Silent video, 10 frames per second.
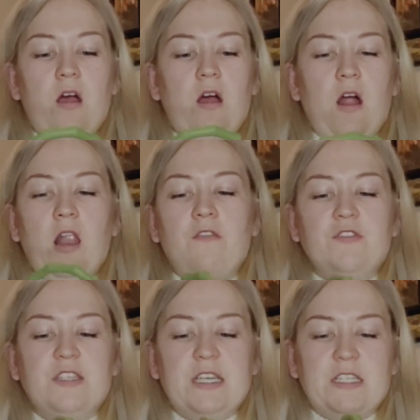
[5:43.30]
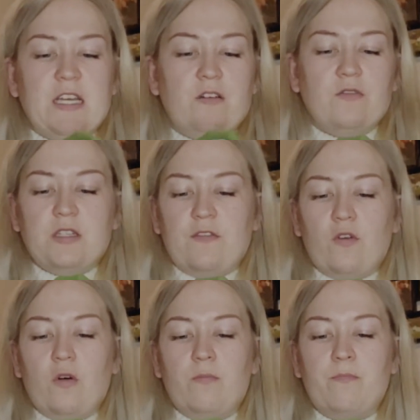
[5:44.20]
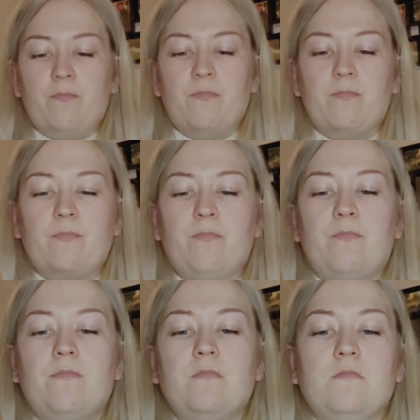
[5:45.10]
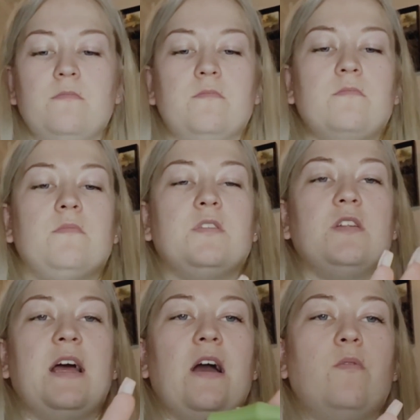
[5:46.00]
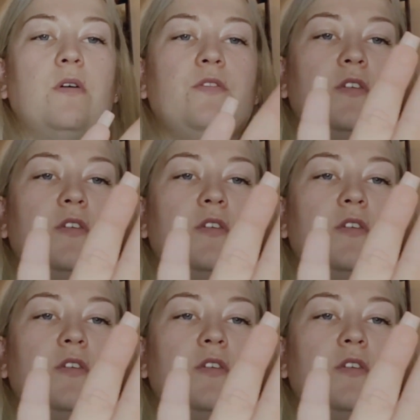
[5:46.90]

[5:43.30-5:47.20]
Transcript: love the details they've got. I don't know how well you're going